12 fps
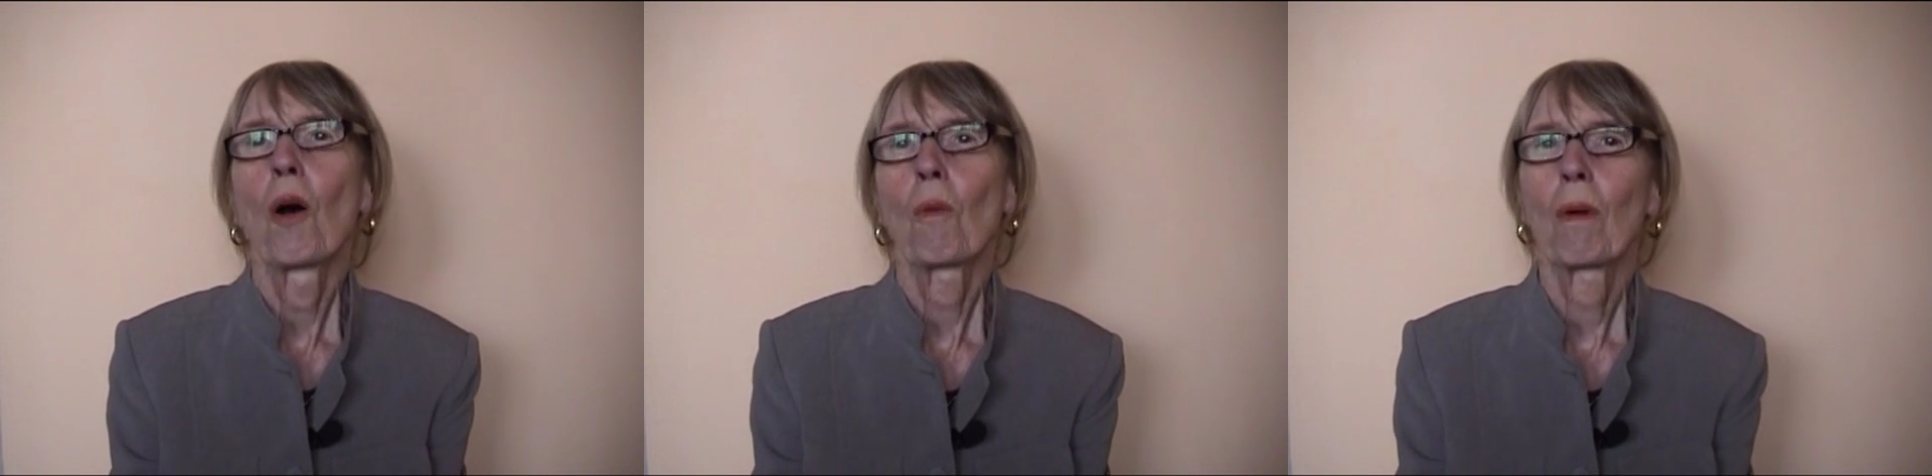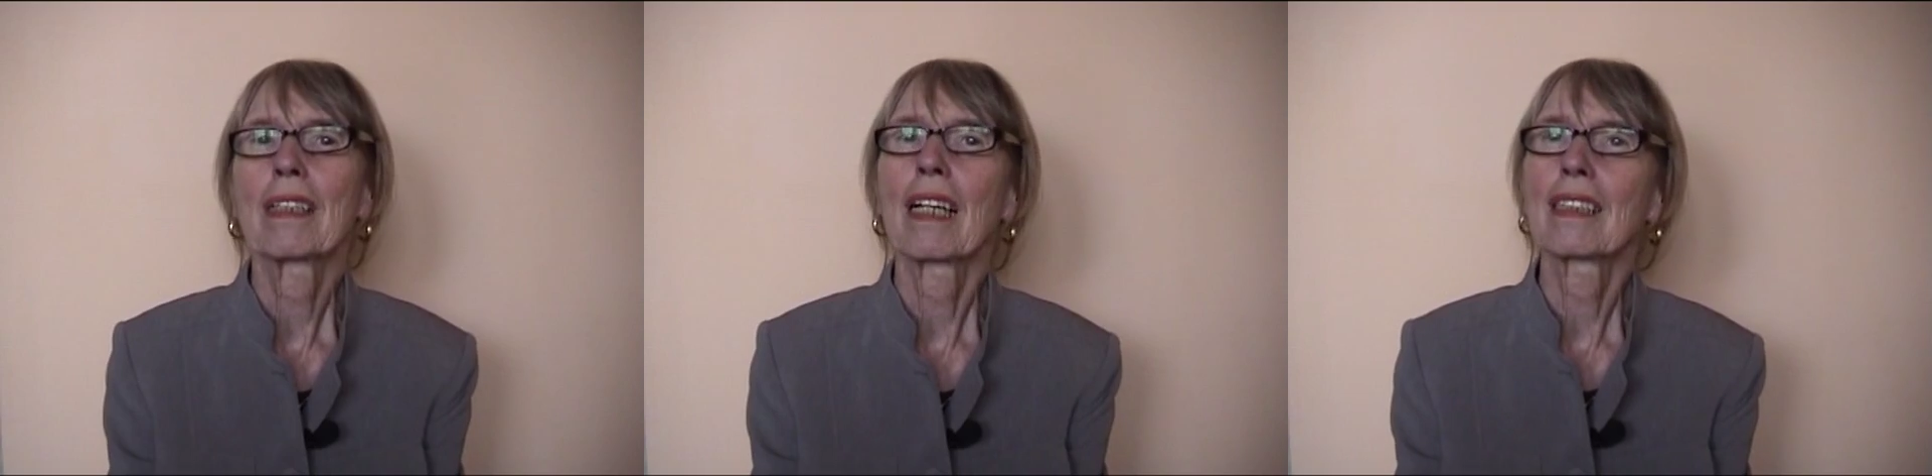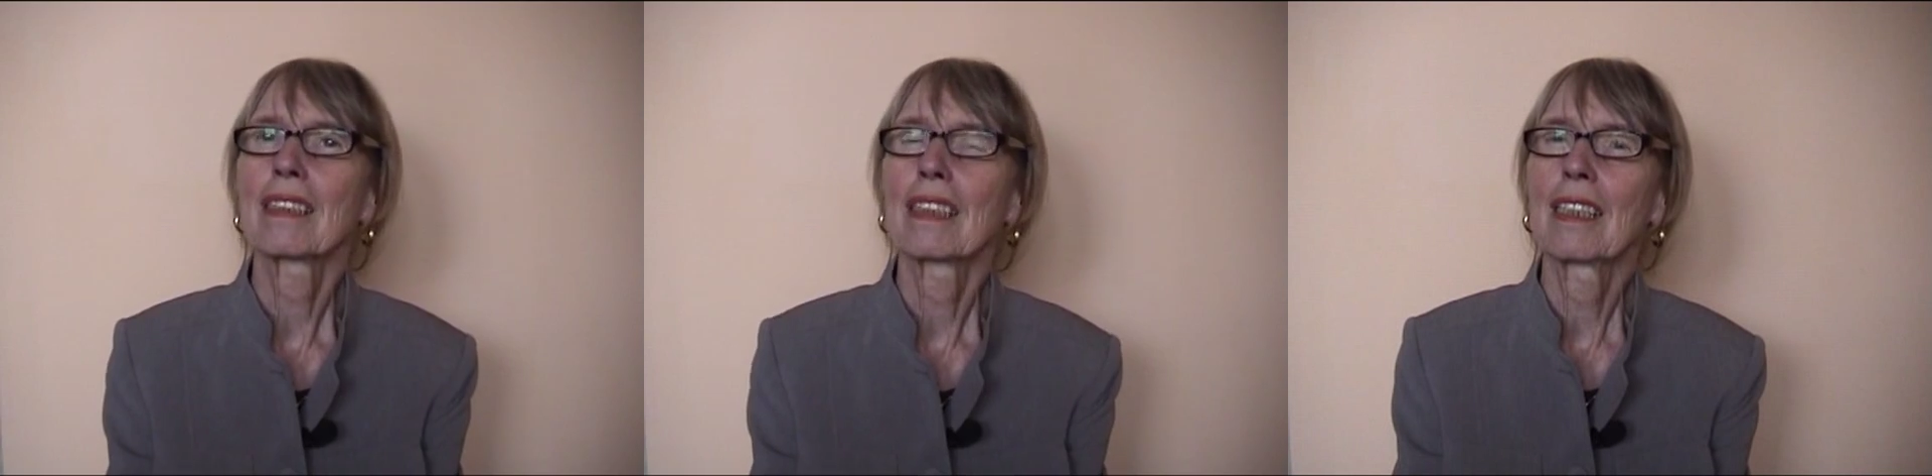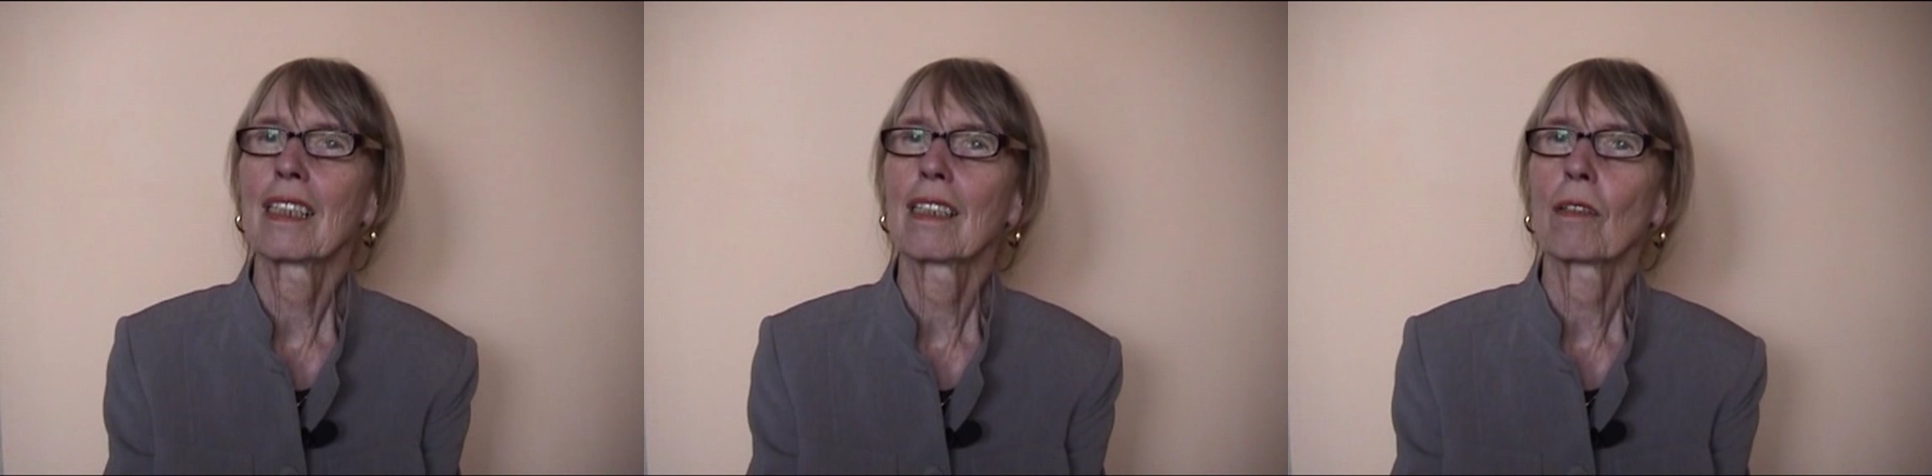what
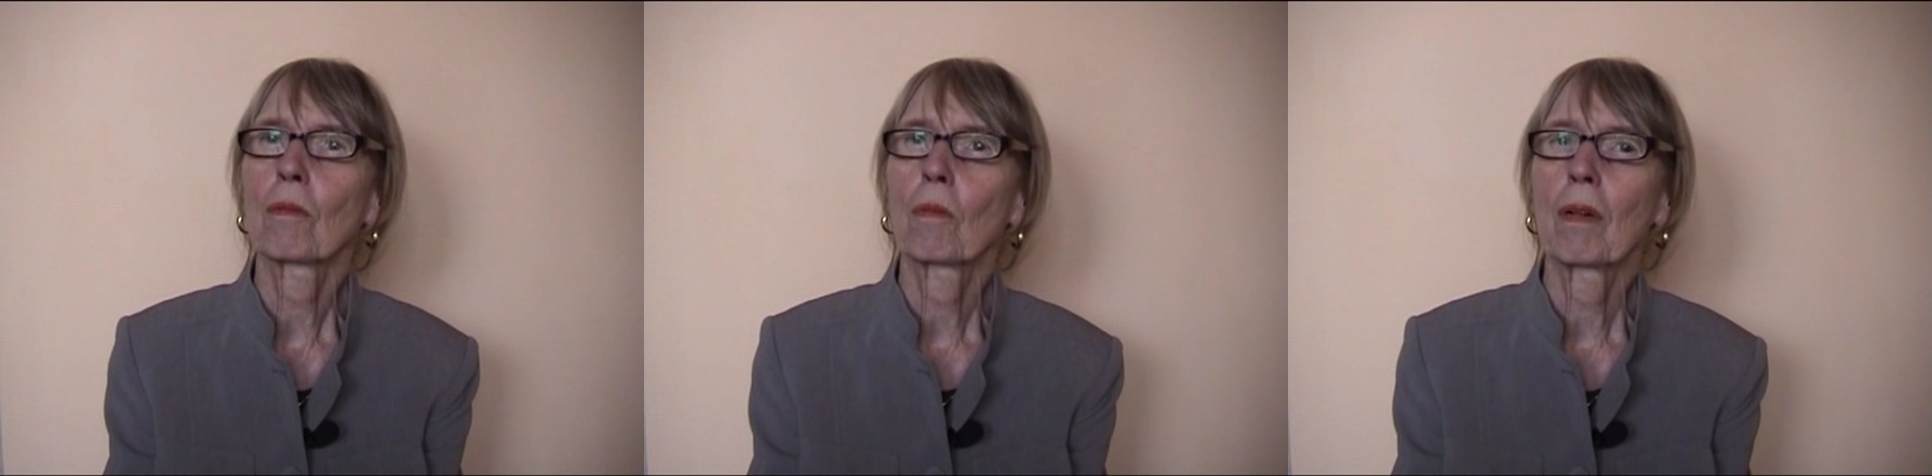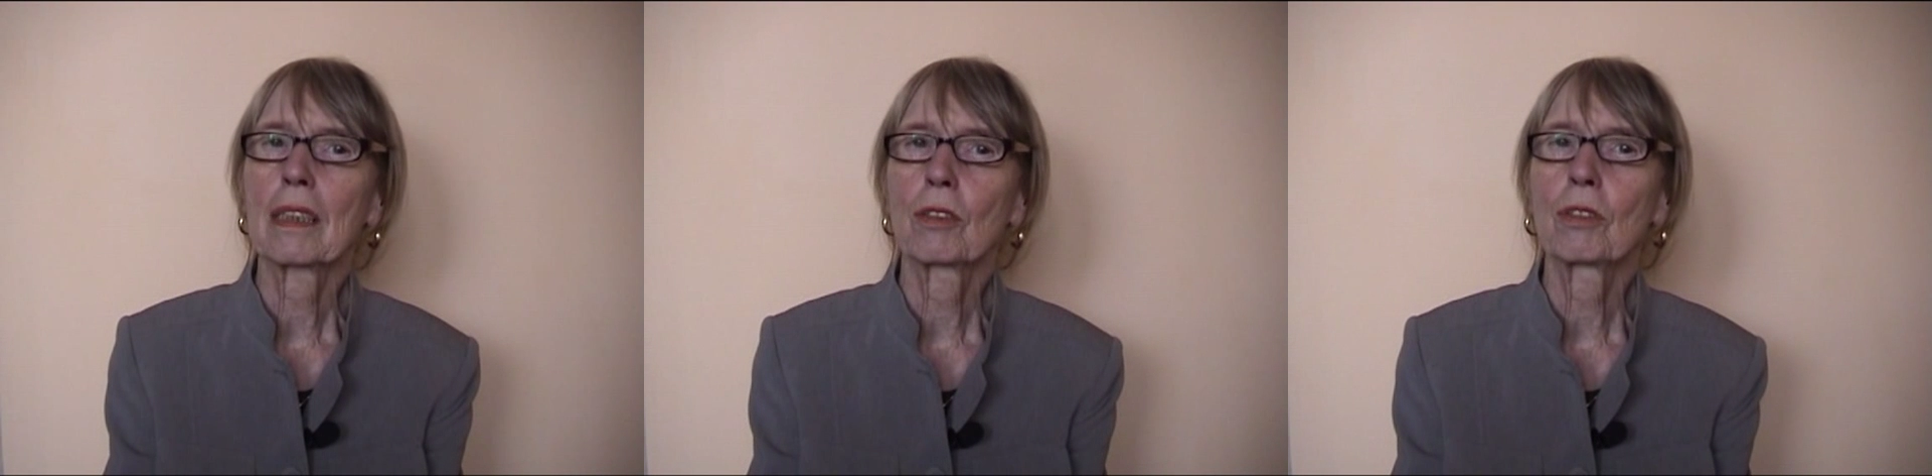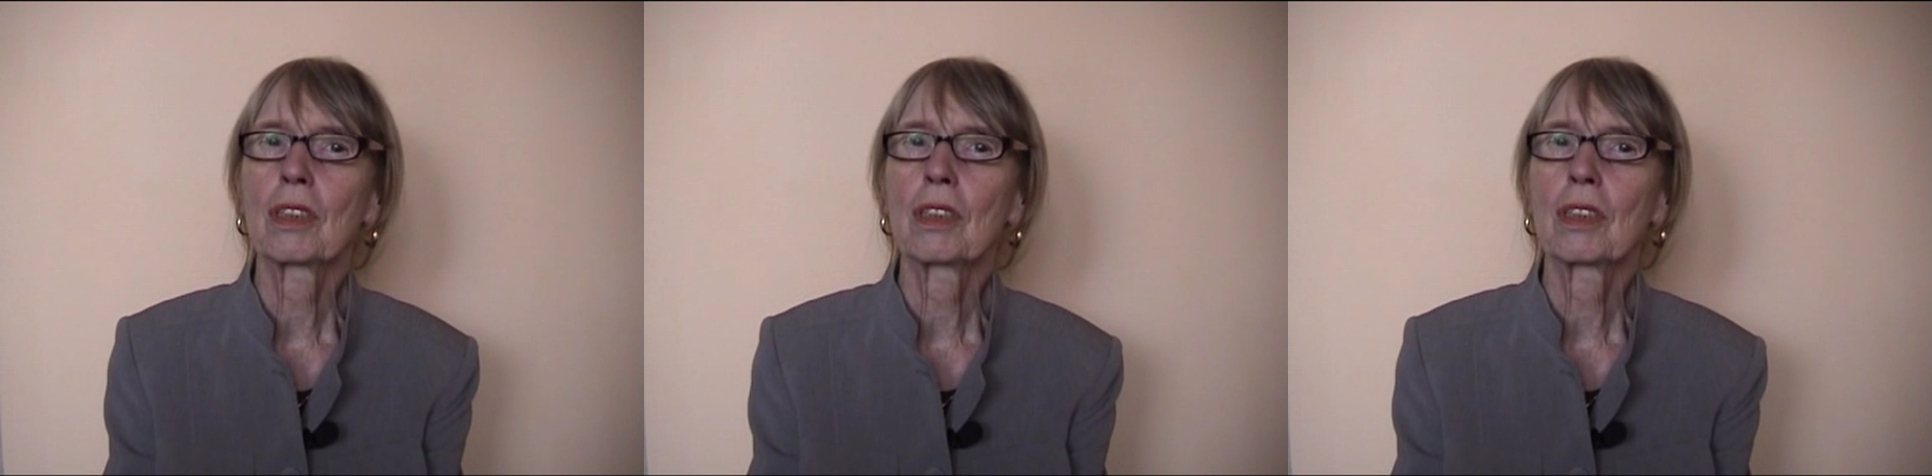do